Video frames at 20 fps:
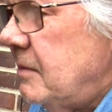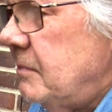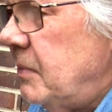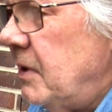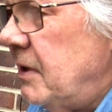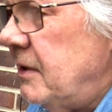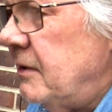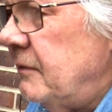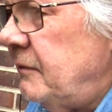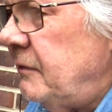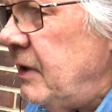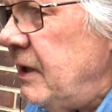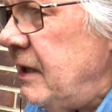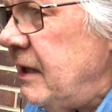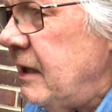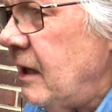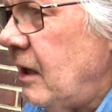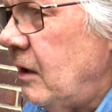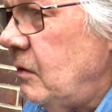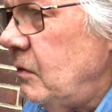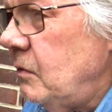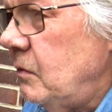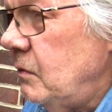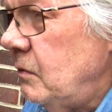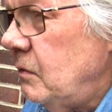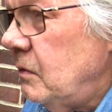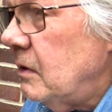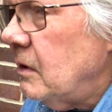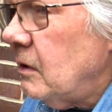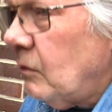But the
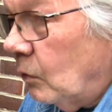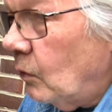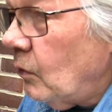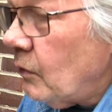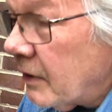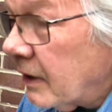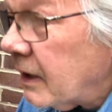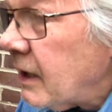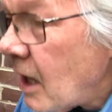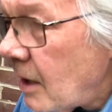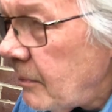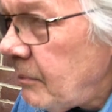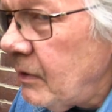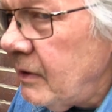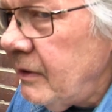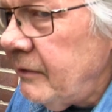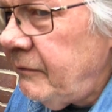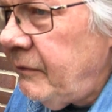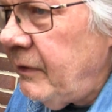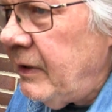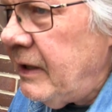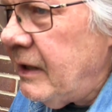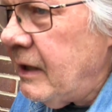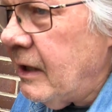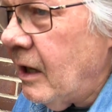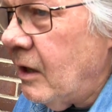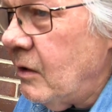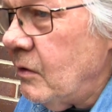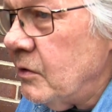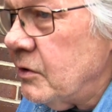video, or the couple of
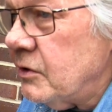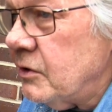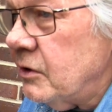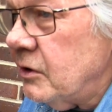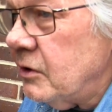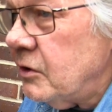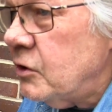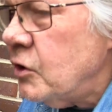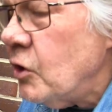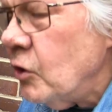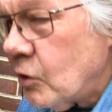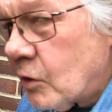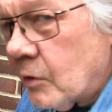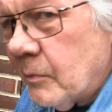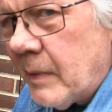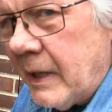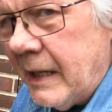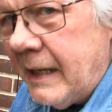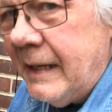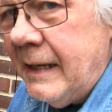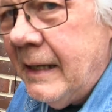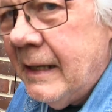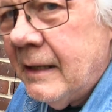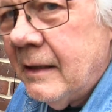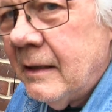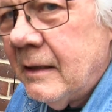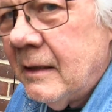videos that took me,